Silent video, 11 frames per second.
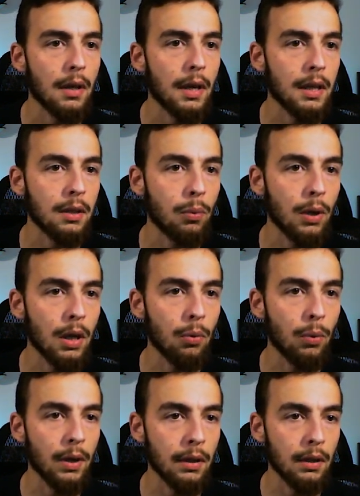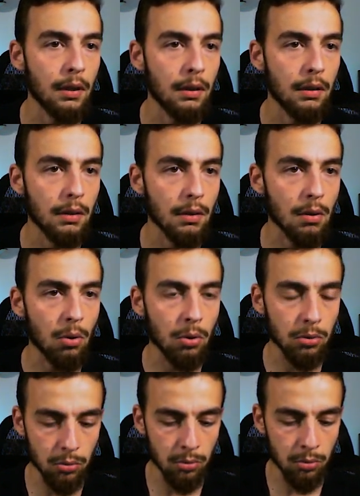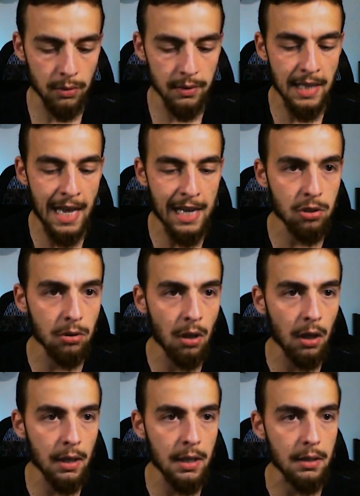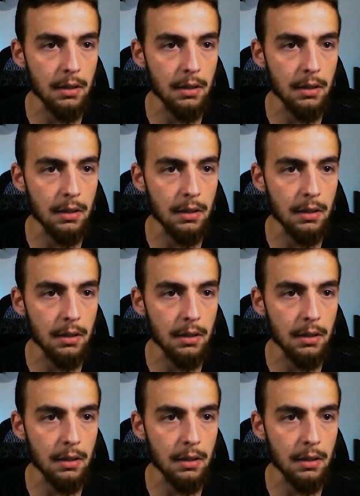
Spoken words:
and we will go to /login.